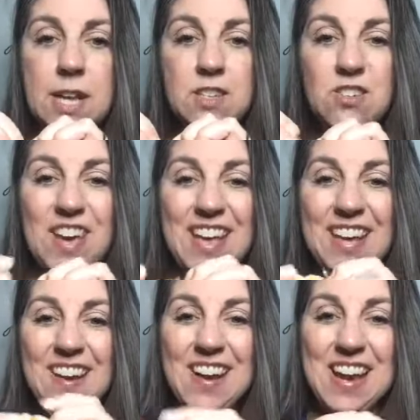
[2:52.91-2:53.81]
do. Hey,
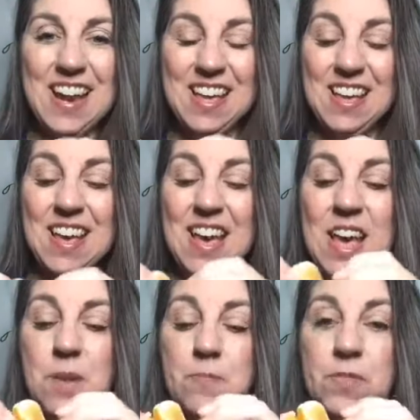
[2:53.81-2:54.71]
Karen.
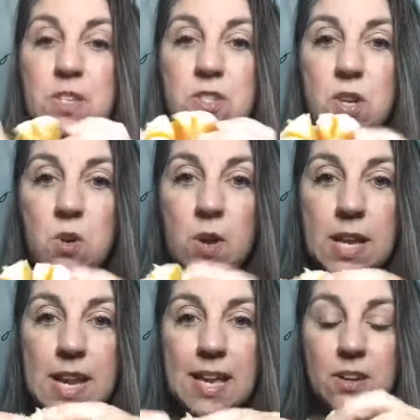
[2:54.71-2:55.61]
And
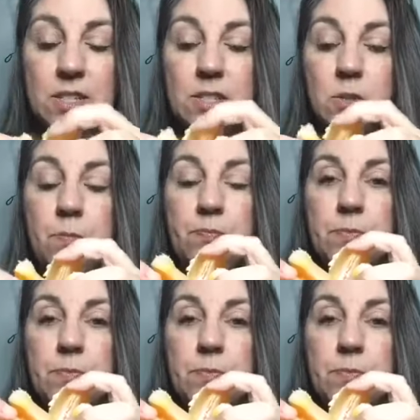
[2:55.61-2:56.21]
hey, Crystal.